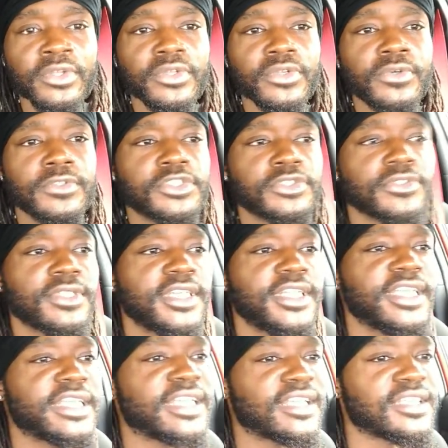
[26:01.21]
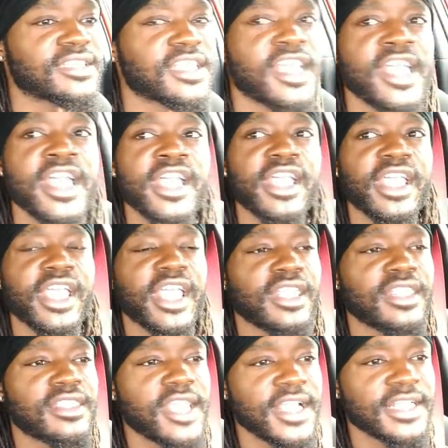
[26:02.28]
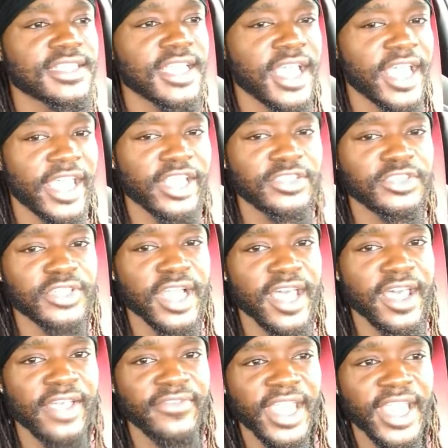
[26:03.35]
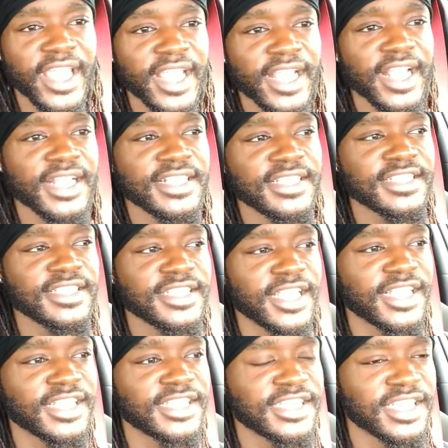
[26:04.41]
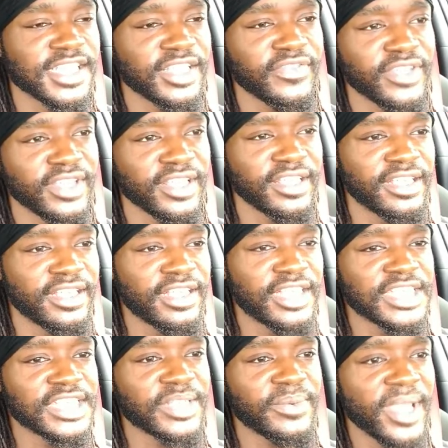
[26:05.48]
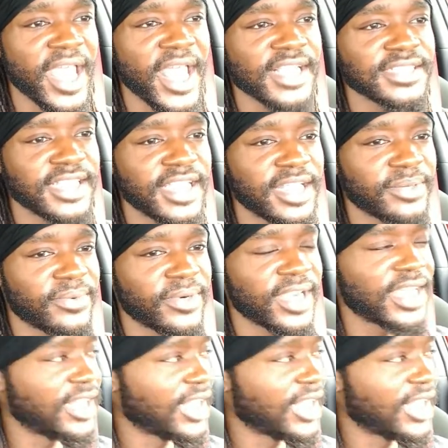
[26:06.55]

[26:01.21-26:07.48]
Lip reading: Neutral it is. And that's how you drive a stick shift. So we actually had a red